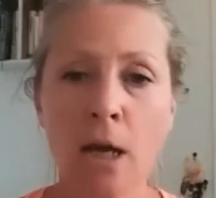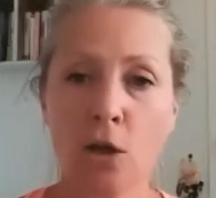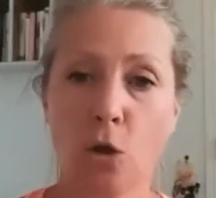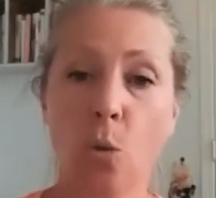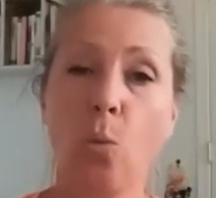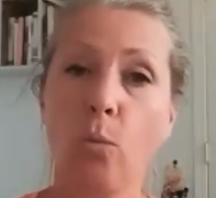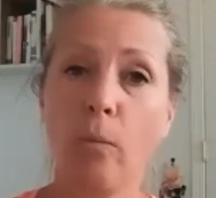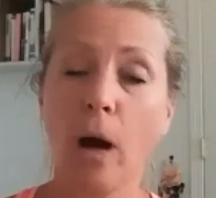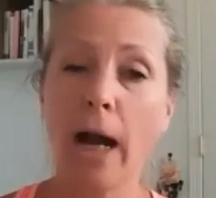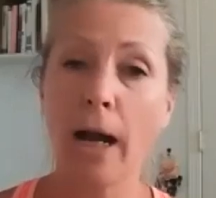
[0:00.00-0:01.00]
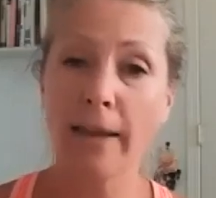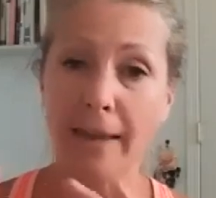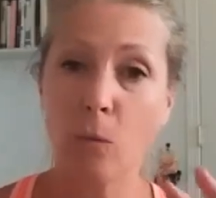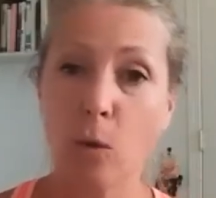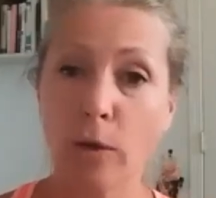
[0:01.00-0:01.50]
So I
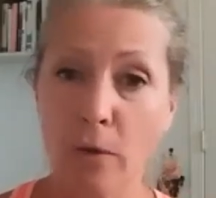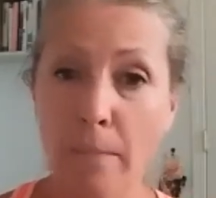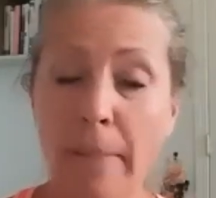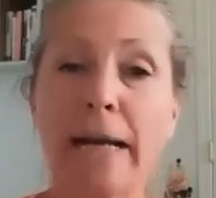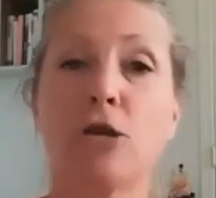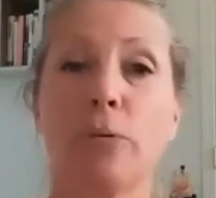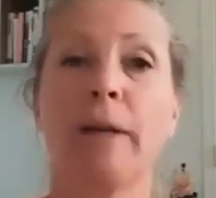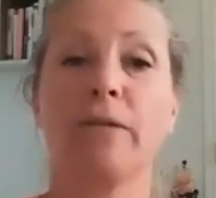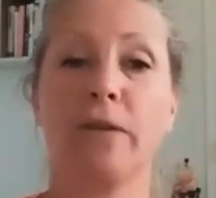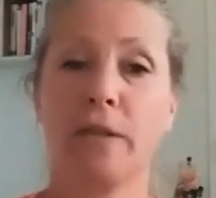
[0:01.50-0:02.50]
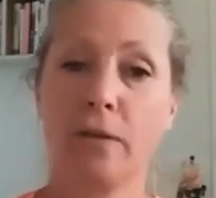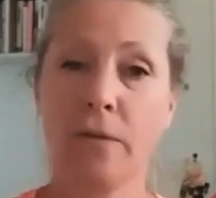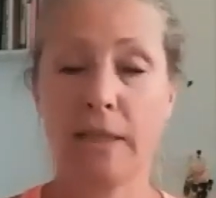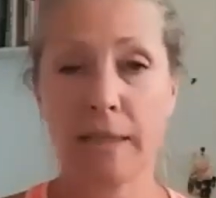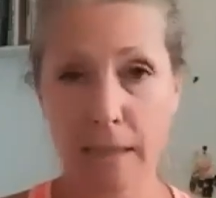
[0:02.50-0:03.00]
think one of the major benefits of
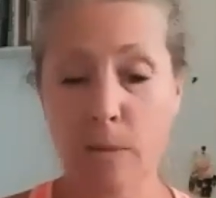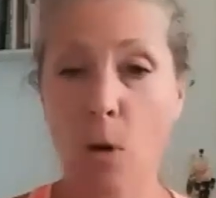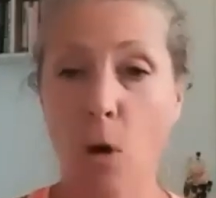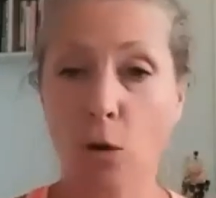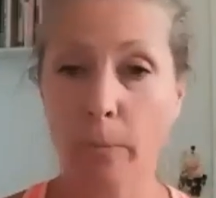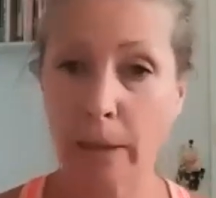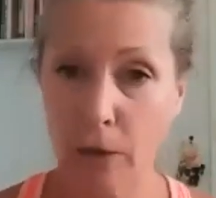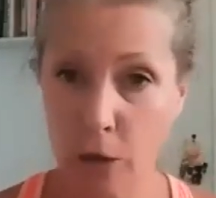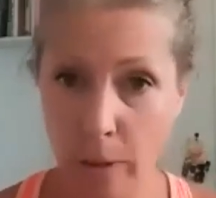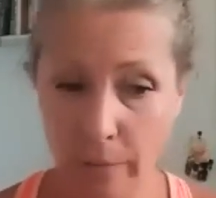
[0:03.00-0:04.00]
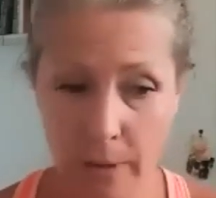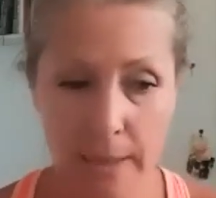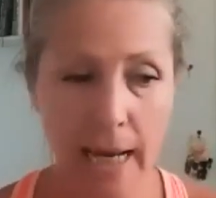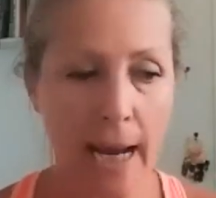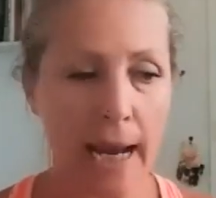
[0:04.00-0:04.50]
these smaller meals throughout the
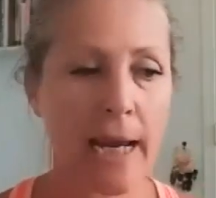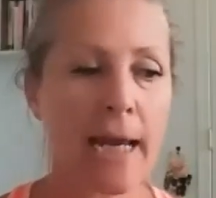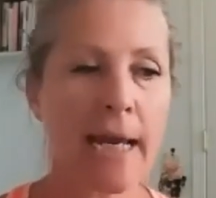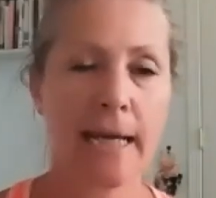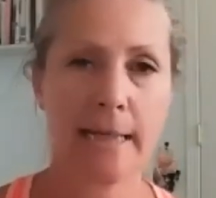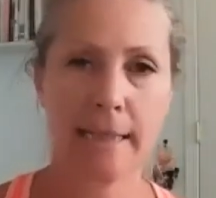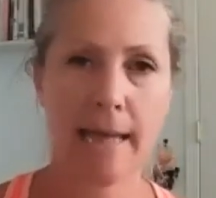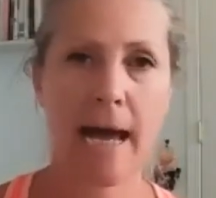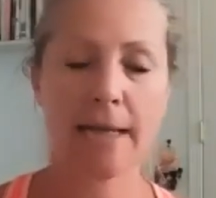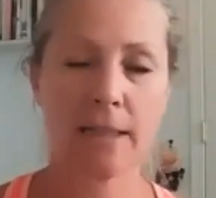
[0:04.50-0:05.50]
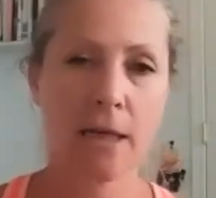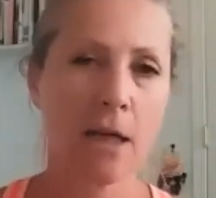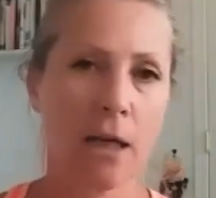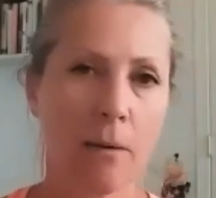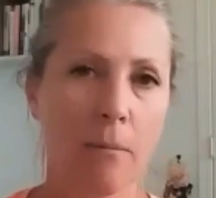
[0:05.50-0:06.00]
day is that
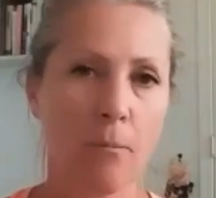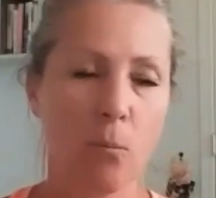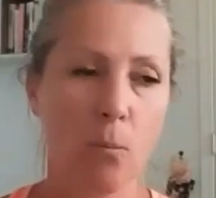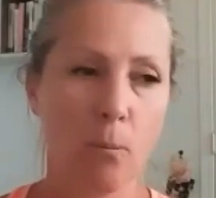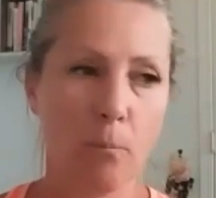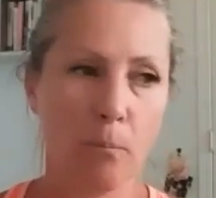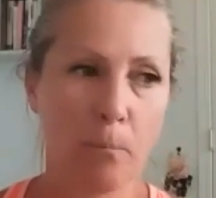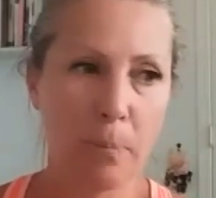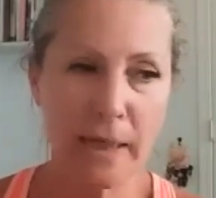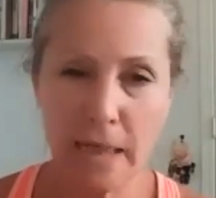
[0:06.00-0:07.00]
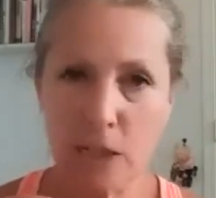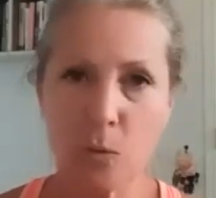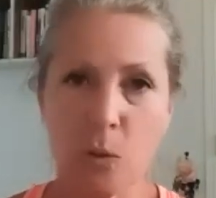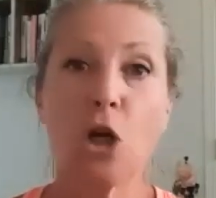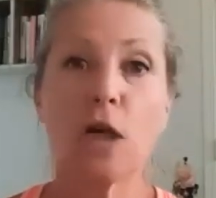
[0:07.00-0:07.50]
because
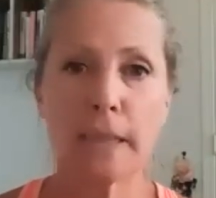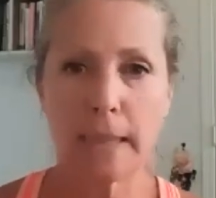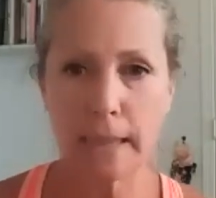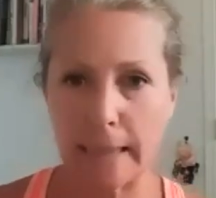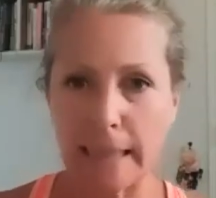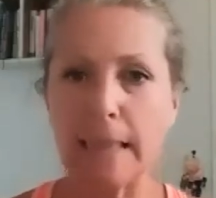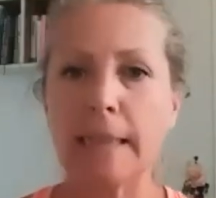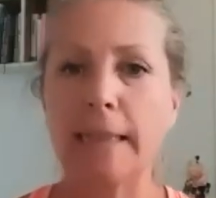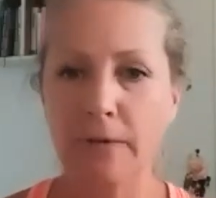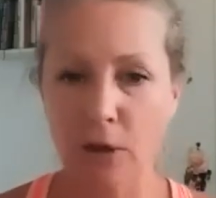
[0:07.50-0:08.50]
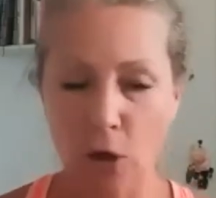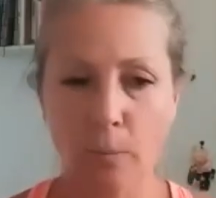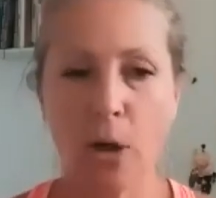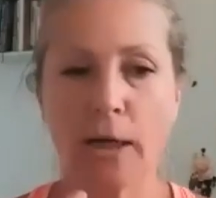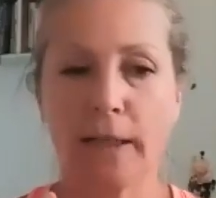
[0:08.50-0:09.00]
we're constantly giving our
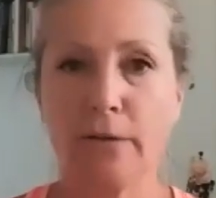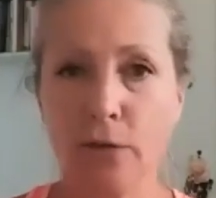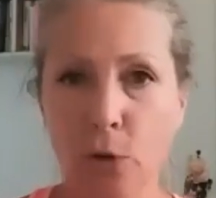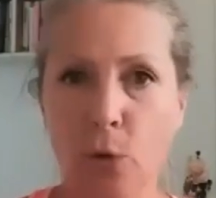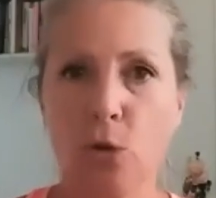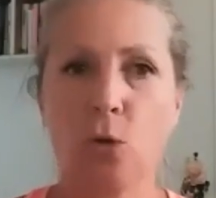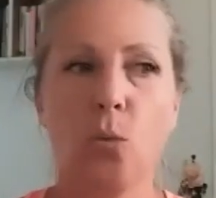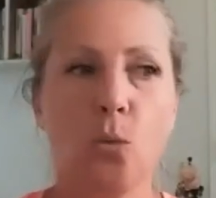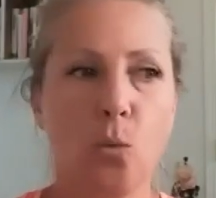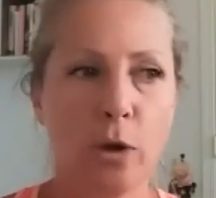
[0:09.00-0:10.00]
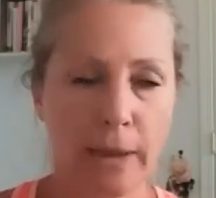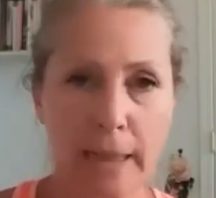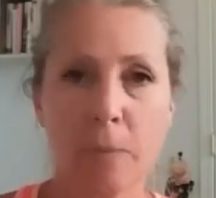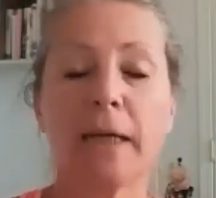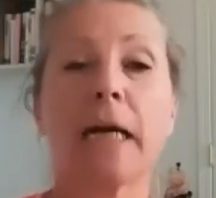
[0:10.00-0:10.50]
body food, we're
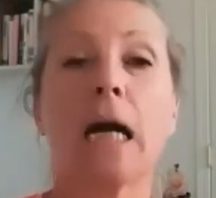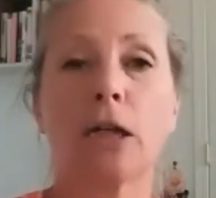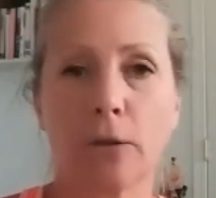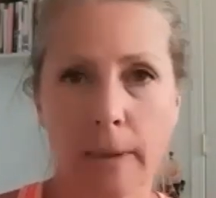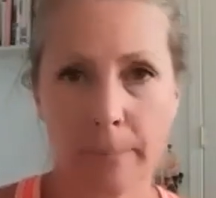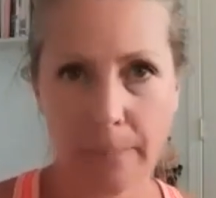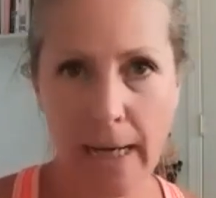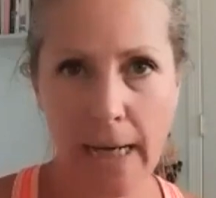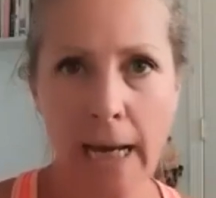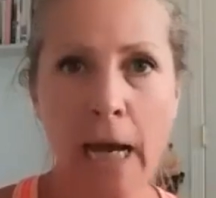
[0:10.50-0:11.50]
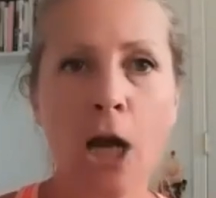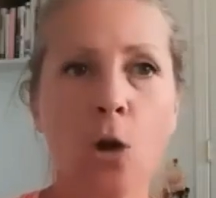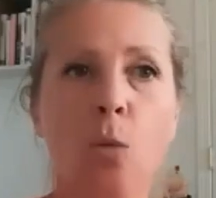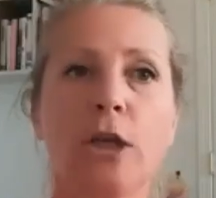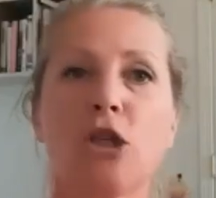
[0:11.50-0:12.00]
keeping hunger at bay,
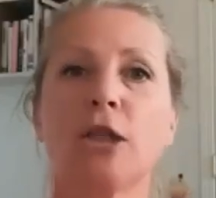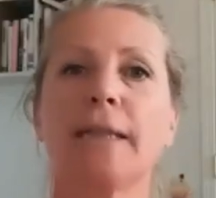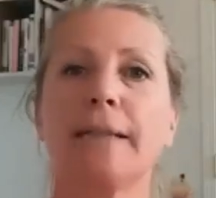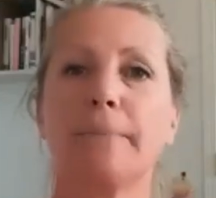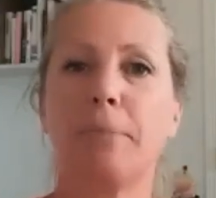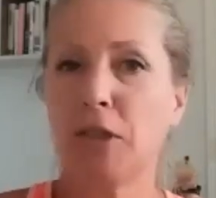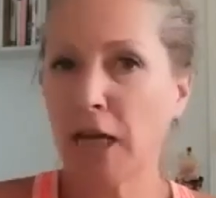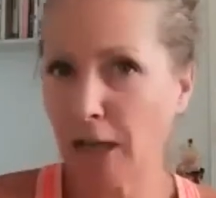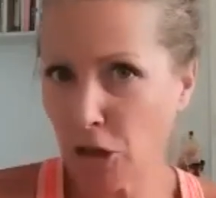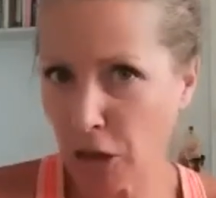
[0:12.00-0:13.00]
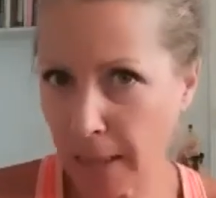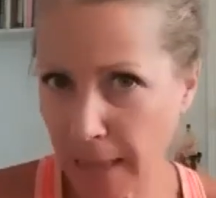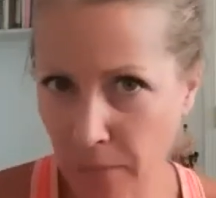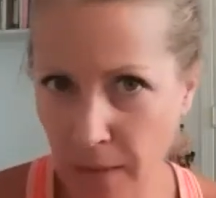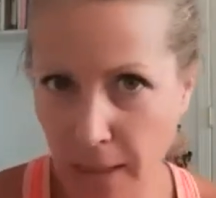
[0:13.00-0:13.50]
which potentially
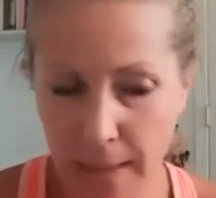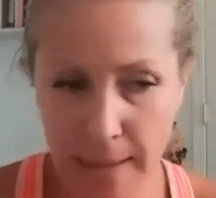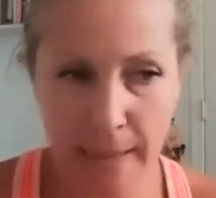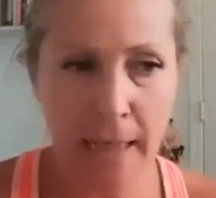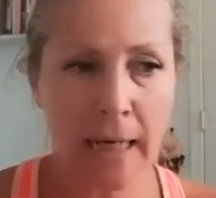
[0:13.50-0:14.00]
gives us